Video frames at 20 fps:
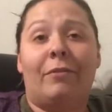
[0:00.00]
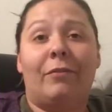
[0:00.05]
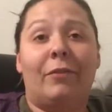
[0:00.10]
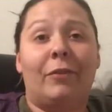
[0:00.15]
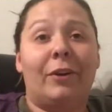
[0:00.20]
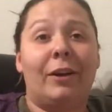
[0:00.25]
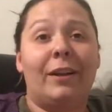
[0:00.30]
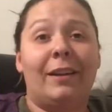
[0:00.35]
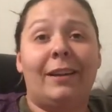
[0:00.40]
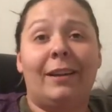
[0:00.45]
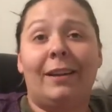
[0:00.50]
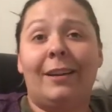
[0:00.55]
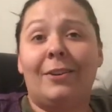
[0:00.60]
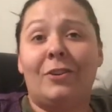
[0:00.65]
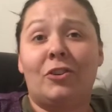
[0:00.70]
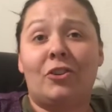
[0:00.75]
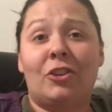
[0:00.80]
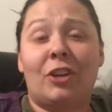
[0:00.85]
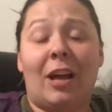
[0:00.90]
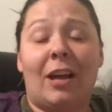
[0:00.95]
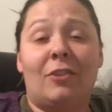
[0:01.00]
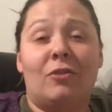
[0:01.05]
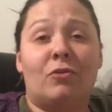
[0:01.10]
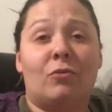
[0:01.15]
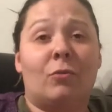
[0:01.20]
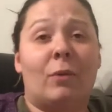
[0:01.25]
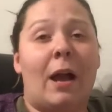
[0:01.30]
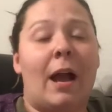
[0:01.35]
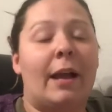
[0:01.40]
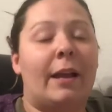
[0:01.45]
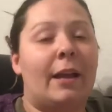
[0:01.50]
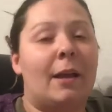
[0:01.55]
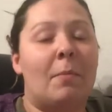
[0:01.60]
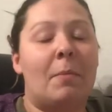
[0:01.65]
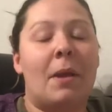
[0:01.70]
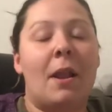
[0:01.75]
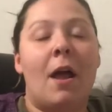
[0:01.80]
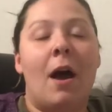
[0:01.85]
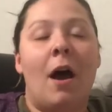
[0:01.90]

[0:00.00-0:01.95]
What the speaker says: foot each and drag him in.